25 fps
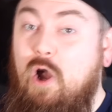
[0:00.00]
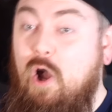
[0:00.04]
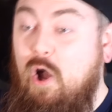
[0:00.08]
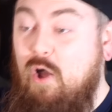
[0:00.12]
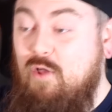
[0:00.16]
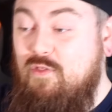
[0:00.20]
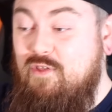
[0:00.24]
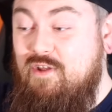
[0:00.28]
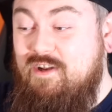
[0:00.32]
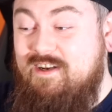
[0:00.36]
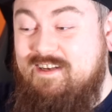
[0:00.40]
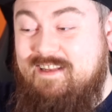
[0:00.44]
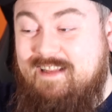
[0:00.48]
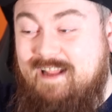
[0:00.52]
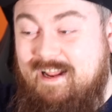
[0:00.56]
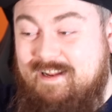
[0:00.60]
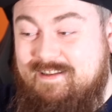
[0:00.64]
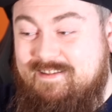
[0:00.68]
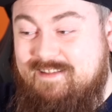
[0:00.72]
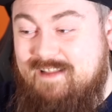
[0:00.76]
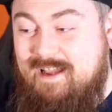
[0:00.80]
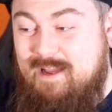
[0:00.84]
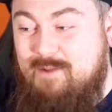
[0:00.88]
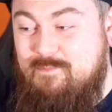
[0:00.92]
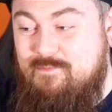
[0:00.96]
other
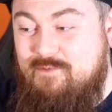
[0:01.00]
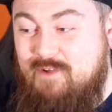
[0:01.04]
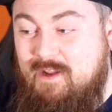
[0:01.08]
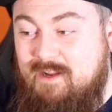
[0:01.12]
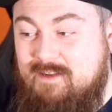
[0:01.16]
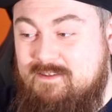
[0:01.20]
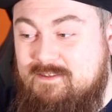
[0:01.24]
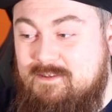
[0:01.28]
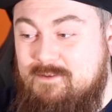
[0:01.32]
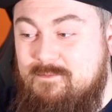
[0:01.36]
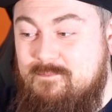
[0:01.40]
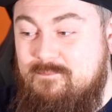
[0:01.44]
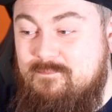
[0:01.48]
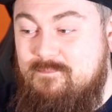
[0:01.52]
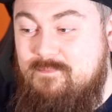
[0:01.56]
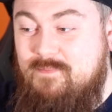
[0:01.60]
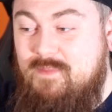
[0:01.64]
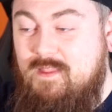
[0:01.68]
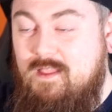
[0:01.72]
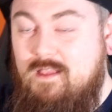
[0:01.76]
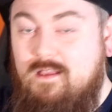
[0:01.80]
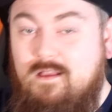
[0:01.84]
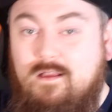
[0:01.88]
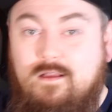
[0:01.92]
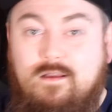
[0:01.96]
kidnapped victim
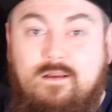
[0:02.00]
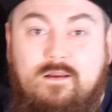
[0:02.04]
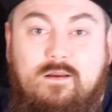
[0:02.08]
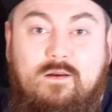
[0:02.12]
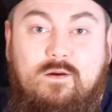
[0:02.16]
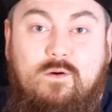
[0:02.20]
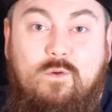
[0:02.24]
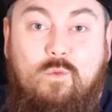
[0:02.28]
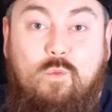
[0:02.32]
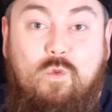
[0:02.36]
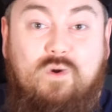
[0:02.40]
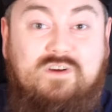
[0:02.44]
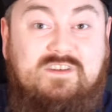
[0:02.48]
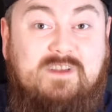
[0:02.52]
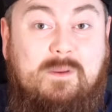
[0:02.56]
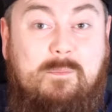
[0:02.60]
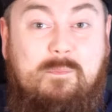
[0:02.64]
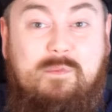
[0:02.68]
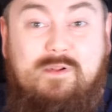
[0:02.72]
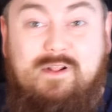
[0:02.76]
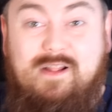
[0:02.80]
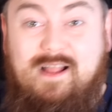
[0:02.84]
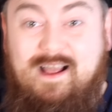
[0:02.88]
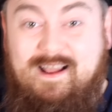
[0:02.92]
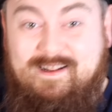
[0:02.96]
was a
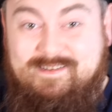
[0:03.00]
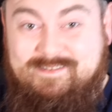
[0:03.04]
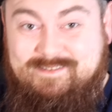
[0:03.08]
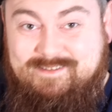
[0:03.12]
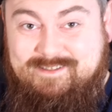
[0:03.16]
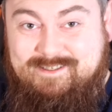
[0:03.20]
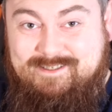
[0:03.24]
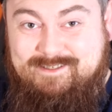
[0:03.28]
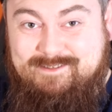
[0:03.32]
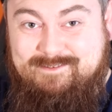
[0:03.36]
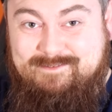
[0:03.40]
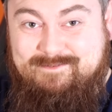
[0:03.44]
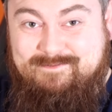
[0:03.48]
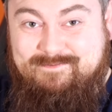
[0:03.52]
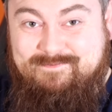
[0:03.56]
plant.